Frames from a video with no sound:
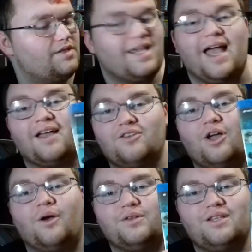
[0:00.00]
Yeah,
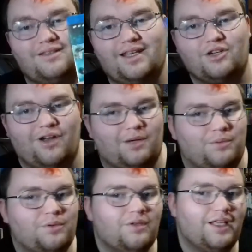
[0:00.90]
no,
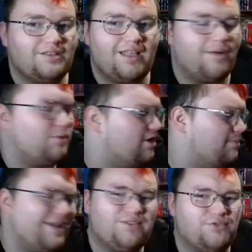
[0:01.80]
incredible. It's one of
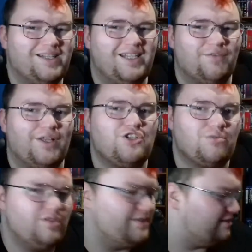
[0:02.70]
the best 3D
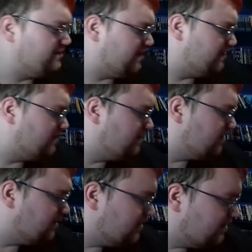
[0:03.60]
adventure movies I've seen.
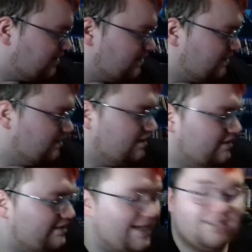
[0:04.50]

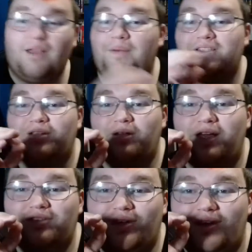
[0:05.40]
Next up is
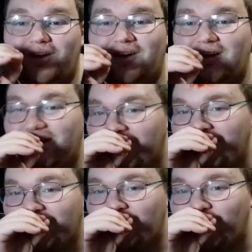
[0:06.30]
a
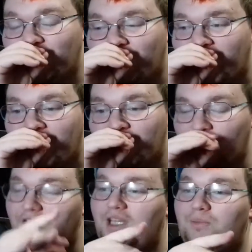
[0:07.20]
full frame
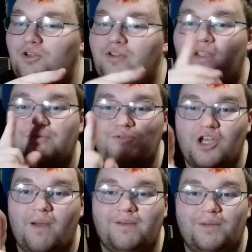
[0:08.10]
3D Blu-ray from
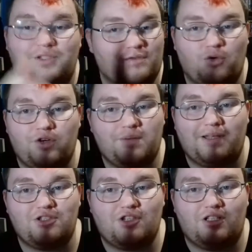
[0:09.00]
Germany, which I've already
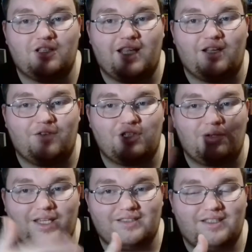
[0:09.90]
mentioned in a
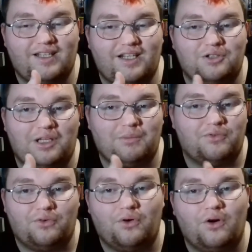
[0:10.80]
video yesterday or day
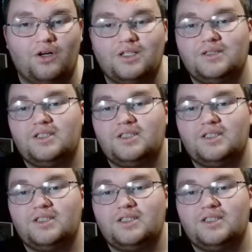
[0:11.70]
before.